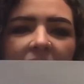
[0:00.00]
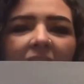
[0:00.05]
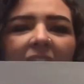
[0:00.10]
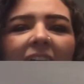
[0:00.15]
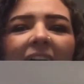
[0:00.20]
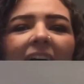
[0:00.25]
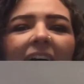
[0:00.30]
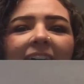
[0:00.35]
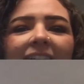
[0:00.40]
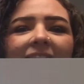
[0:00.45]

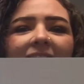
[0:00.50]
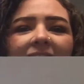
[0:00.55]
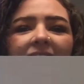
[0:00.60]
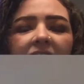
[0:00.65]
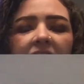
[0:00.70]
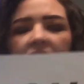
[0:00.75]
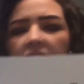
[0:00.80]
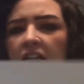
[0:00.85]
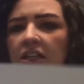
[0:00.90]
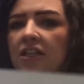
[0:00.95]

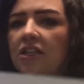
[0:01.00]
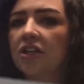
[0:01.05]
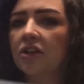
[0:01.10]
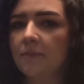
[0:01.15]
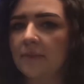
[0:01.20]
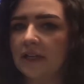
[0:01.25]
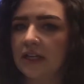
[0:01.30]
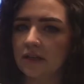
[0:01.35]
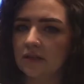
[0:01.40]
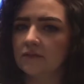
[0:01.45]
Excellent. A little
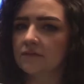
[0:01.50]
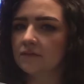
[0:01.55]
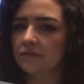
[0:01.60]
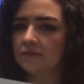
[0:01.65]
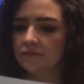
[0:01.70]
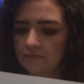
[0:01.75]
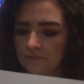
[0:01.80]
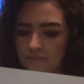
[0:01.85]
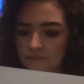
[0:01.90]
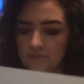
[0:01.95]
bit
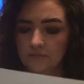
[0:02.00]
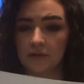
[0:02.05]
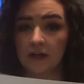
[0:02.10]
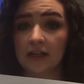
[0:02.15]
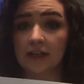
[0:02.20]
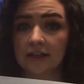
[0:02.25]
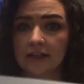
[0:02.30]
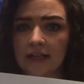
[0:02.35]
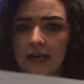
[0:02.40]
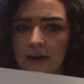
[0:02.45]

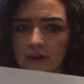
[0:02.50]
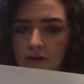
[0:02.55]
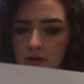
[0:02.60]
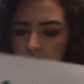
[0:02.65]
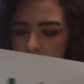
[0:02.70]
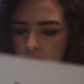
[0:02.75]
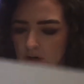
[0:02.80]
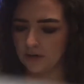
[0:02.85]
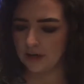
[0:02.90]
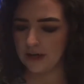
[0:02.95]
louder,
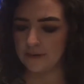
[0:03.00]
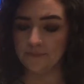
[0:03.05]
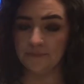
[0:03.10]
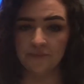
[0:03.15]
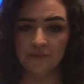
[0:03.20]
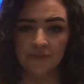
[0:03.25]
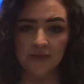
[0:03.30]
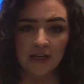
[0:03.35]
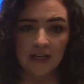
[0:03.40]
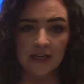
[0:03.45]
okay?
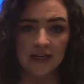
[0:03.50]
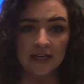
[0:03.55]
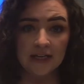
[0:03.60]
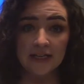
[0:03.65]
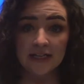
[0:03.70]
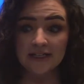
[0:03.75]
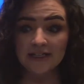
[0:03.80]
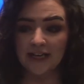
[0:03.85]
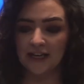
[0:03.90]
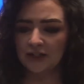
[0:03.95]

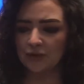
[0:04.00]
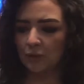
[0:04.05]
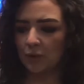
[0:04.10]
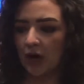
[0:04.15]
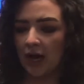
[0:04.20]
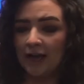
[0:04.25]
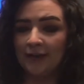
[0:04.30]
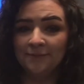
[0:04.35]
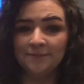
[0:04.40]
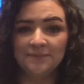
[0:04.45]
Next one.